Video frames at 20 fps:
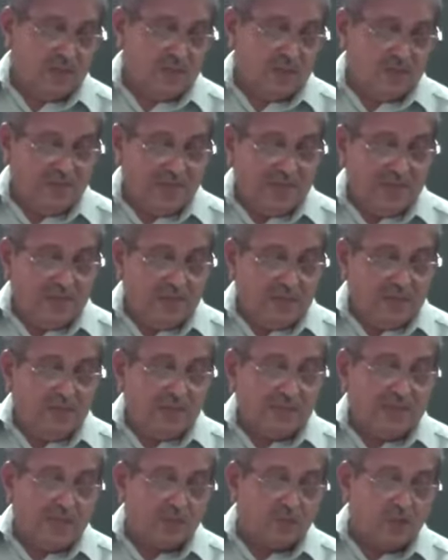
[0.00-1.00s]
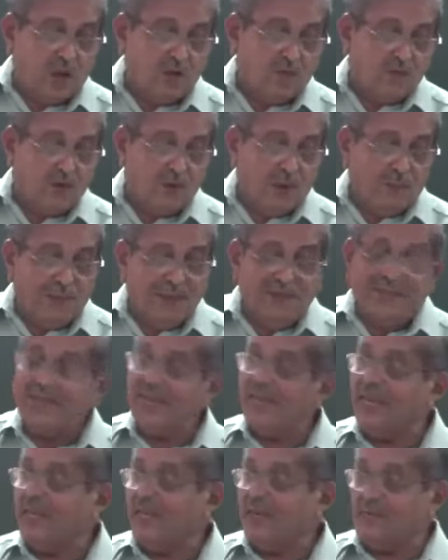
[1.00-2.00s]
Then in the case of
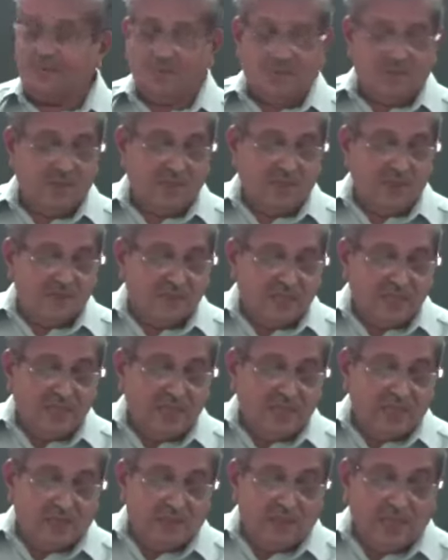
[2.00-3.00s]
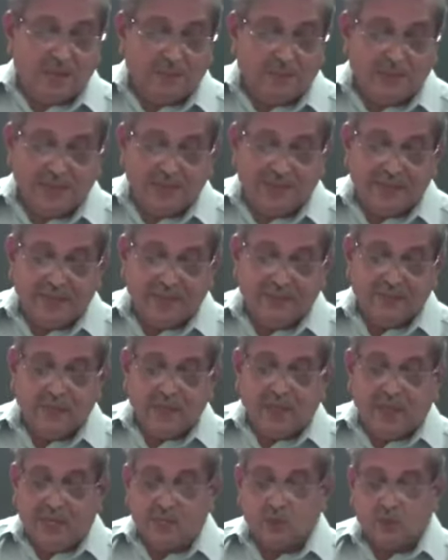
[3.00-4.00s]
pentane, see N-pentane,
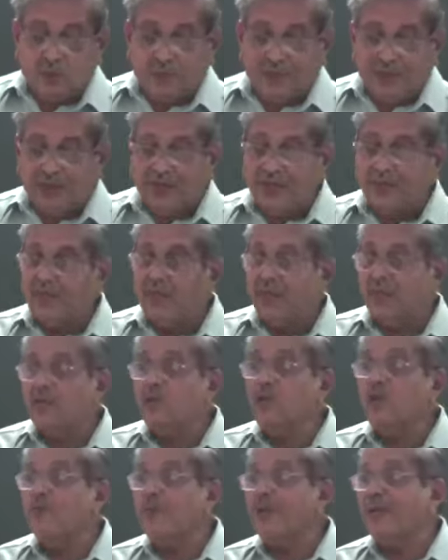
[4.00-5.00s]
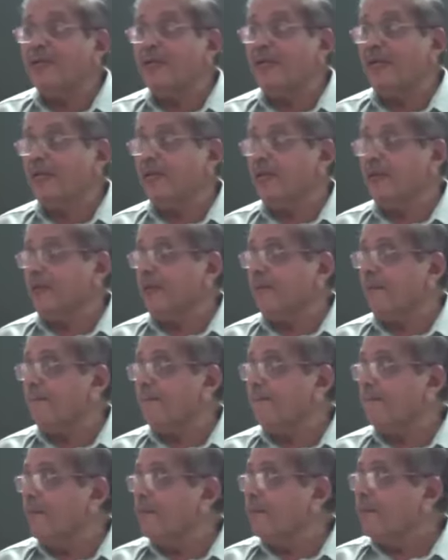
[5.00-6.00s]
isopentane, neopentane.
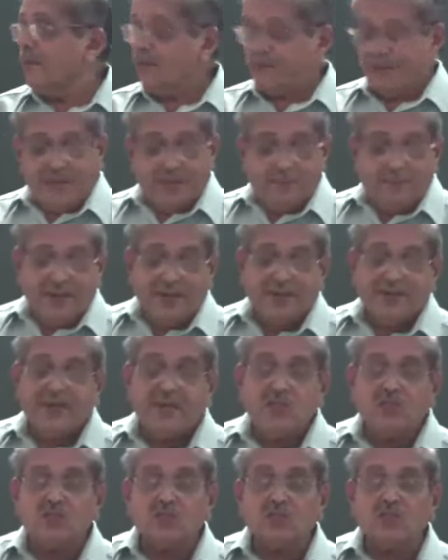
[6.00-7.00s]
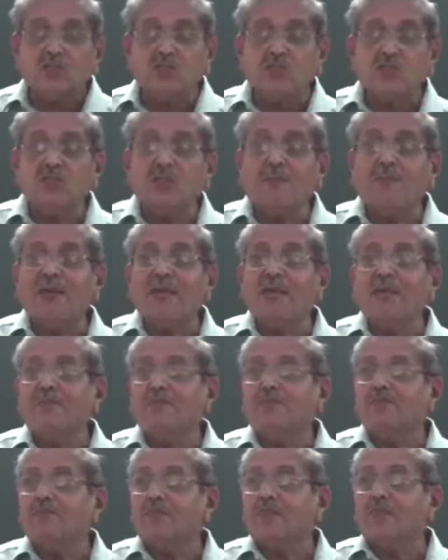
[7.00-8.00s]
N-pentane is simply
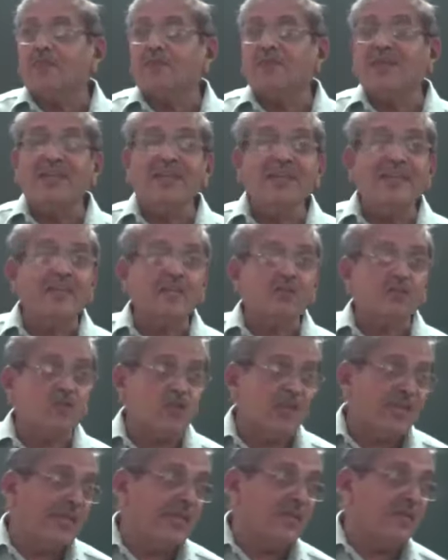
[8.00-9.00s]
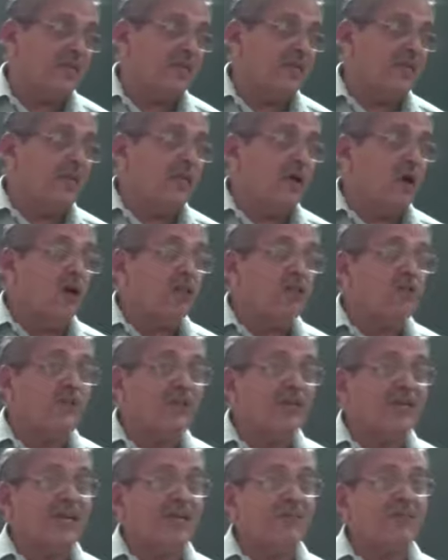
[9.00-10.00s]
the linear chain. All the
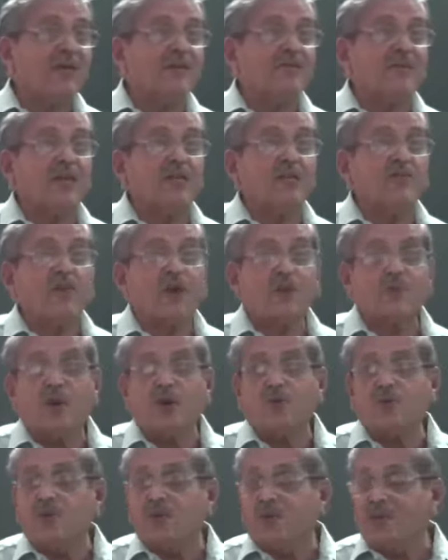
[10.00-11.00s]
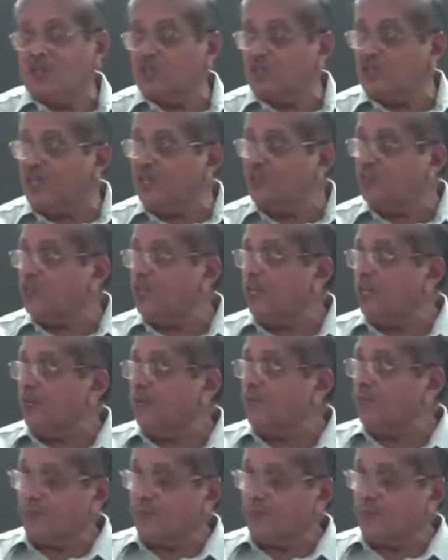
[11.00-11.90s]
5 carbon atoms are in the form of a straight chain.